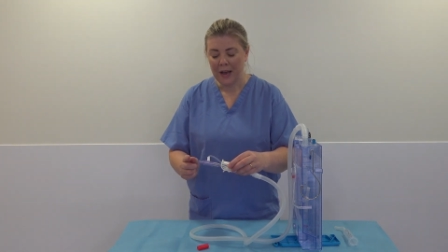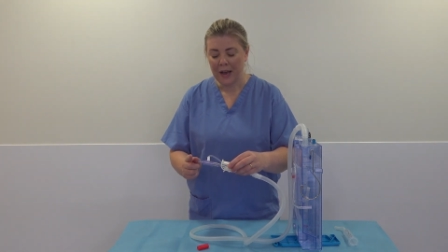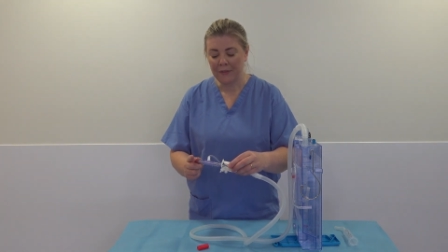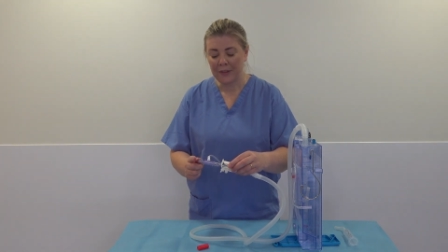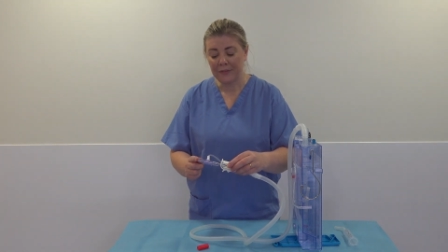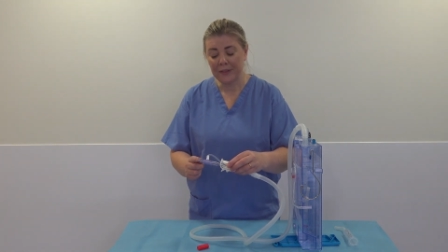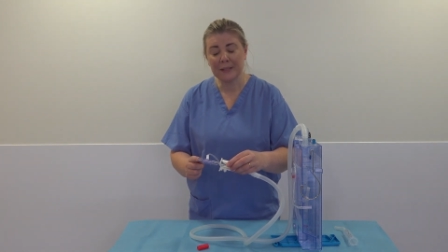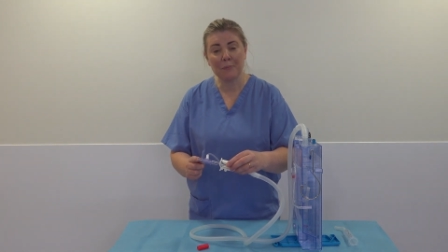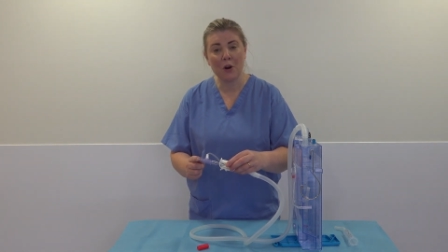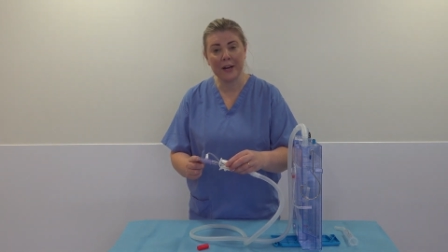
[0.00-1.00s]
And then this
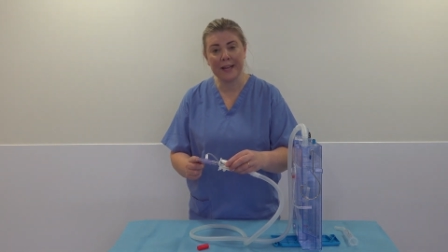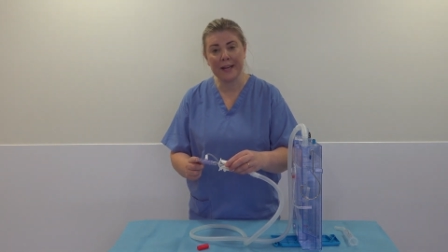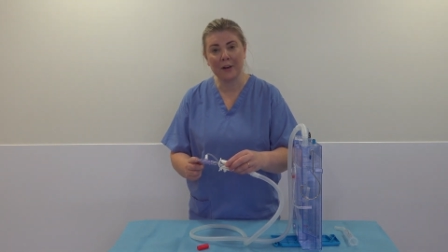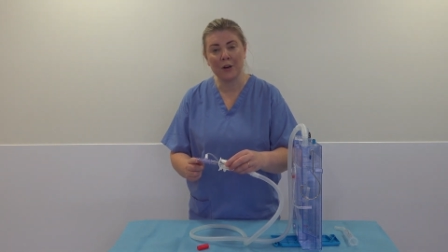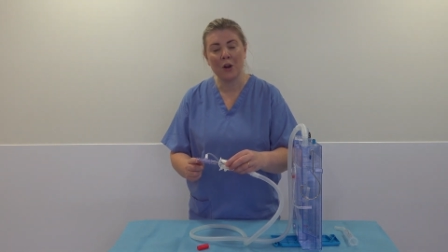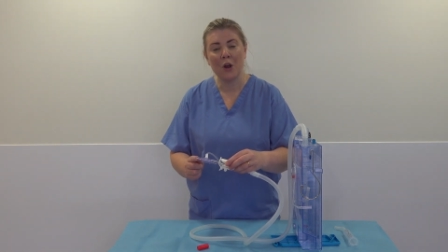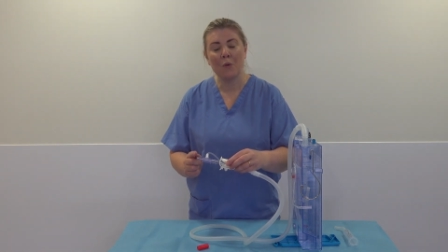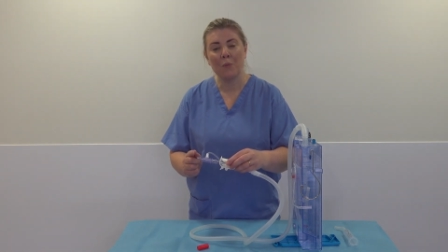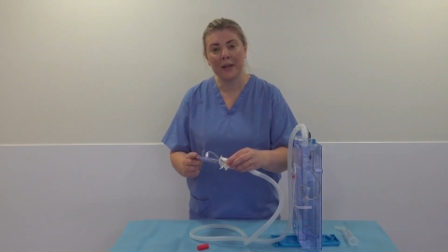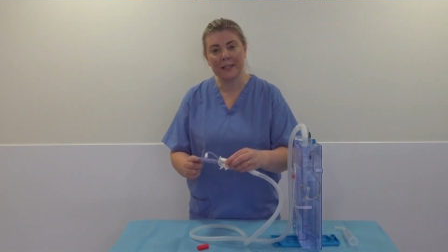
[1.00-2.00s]
part here
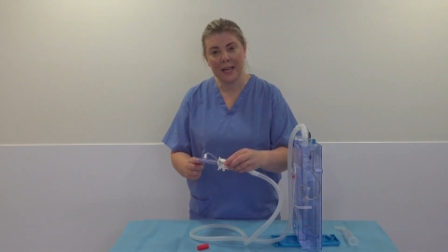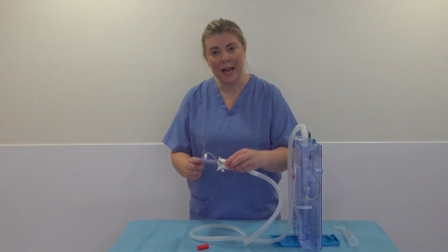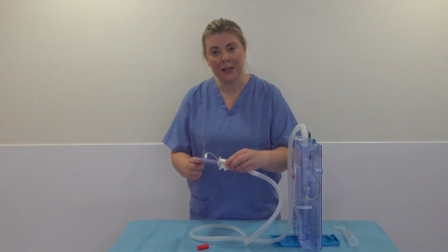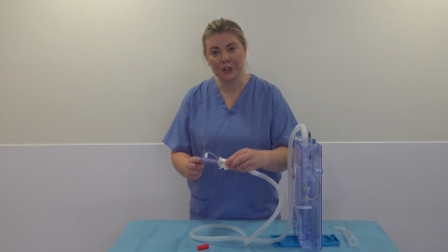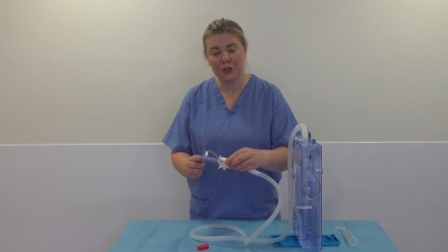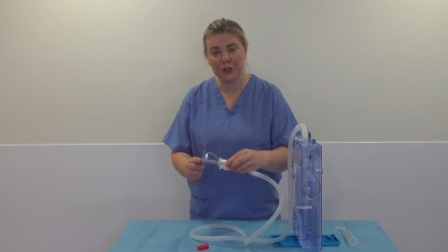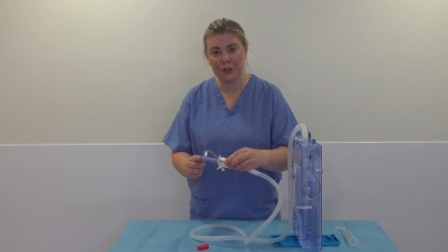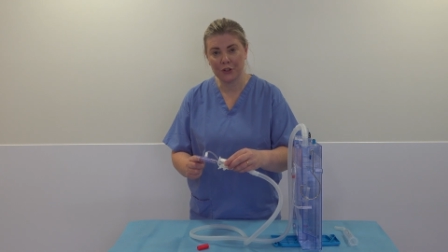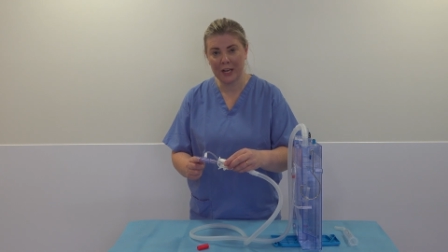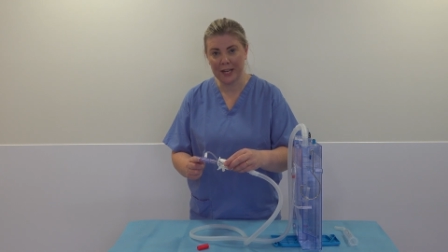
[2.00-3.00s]
will attach to your
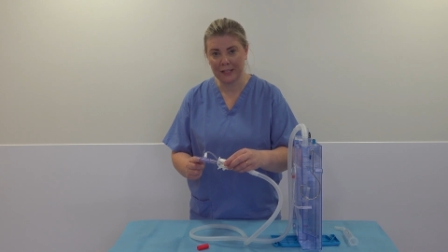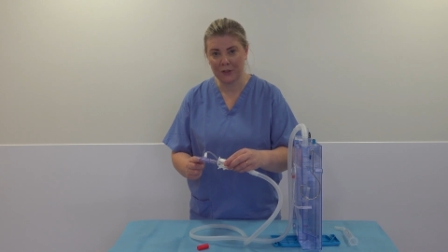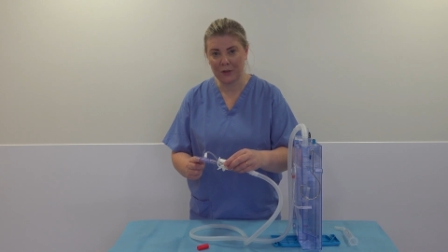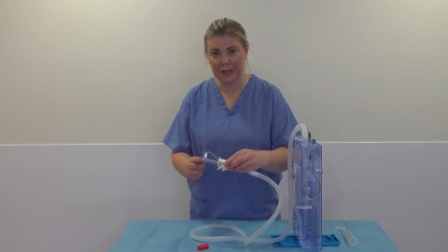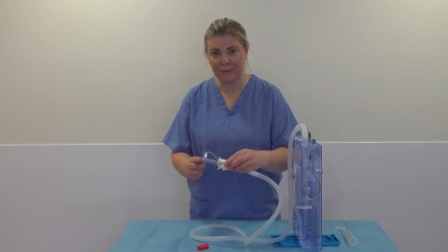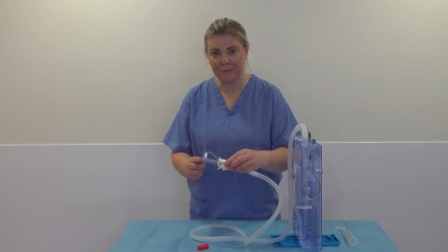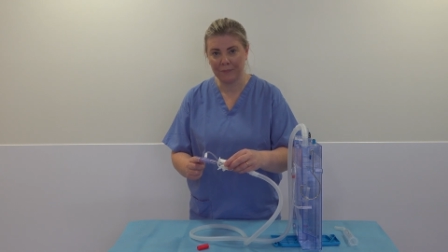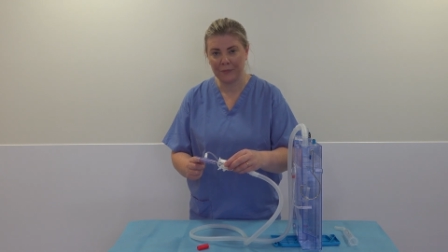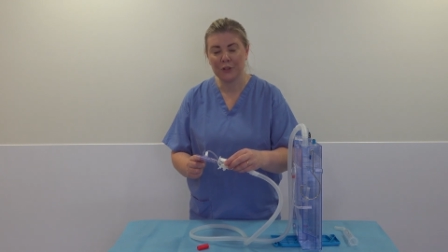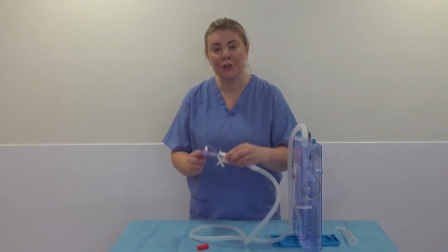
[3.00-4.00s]
chest drain,
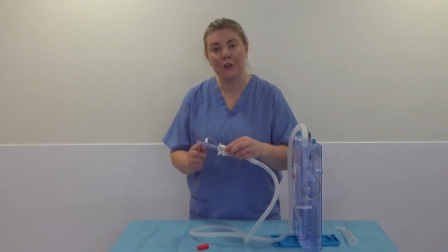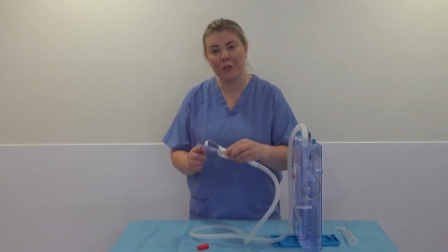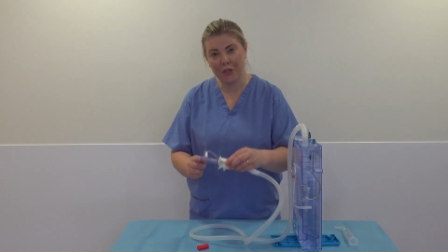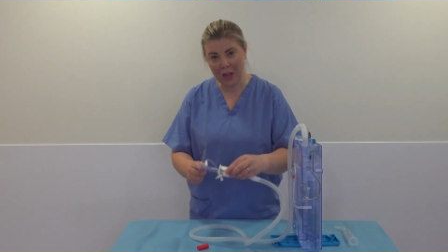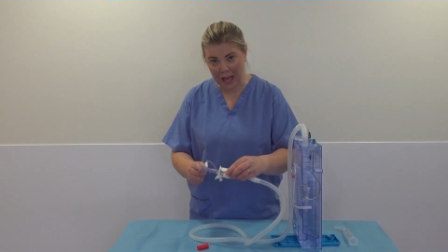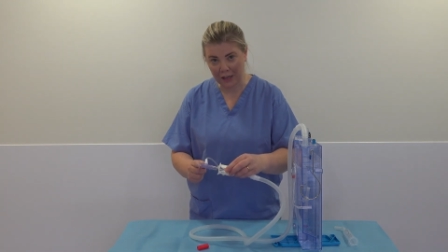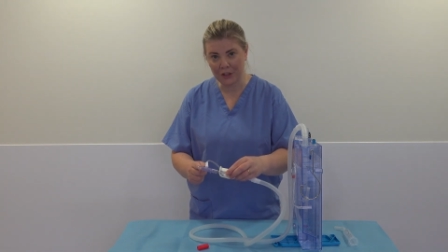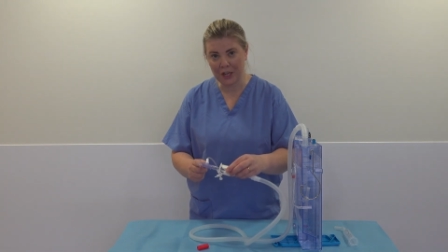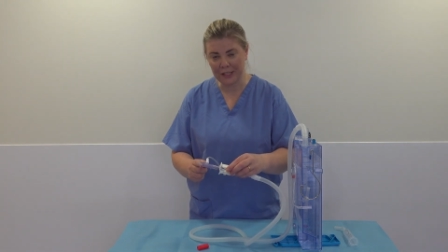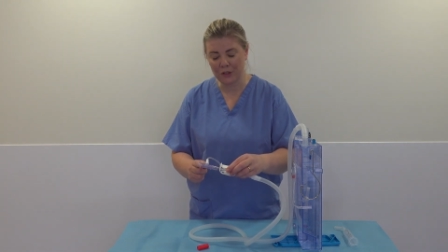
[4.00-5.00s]
to your thal
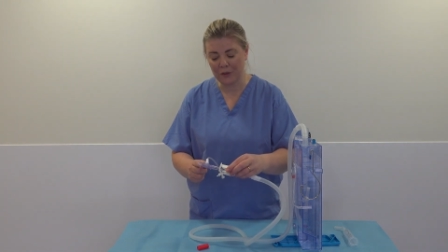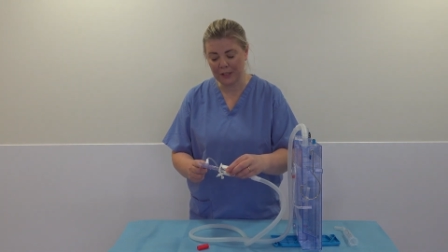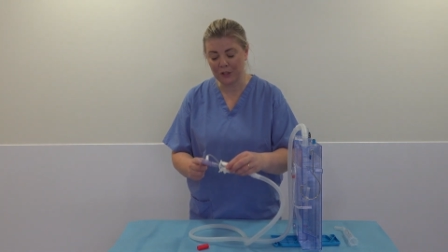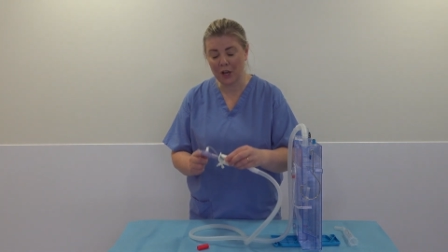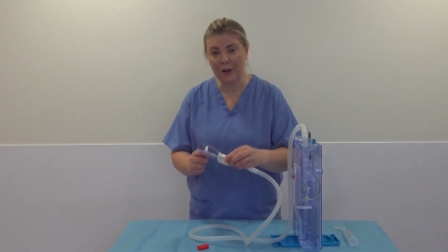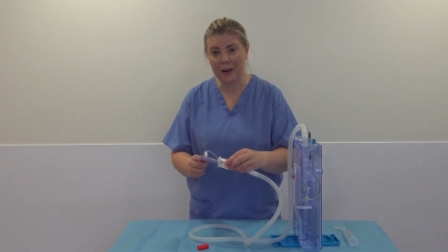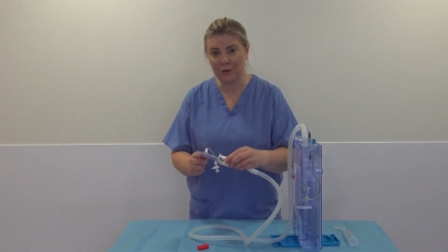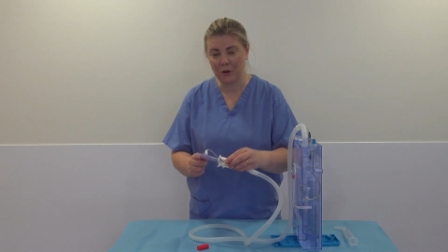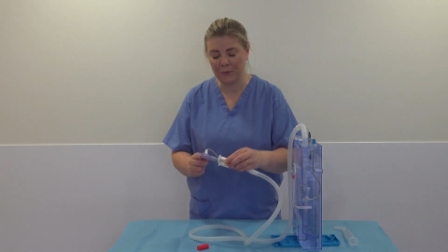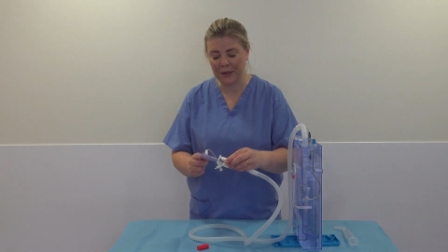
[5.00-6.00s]
chest drains,
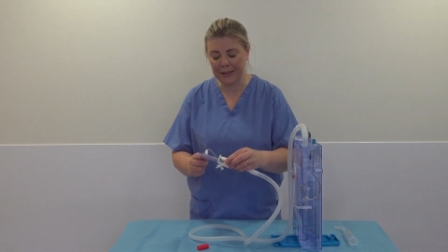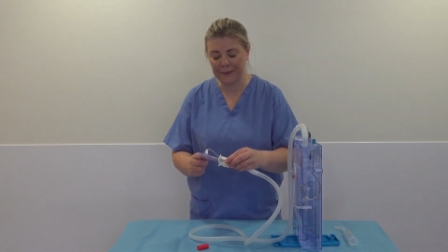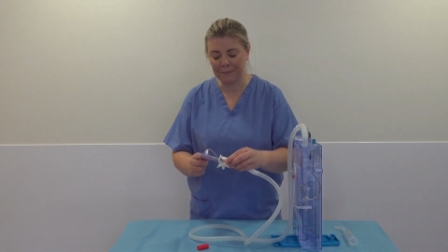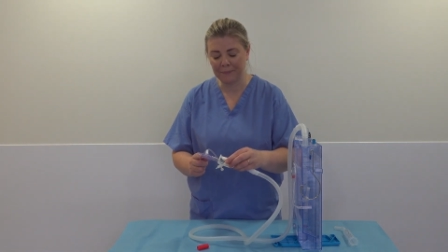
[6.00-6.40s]
however only.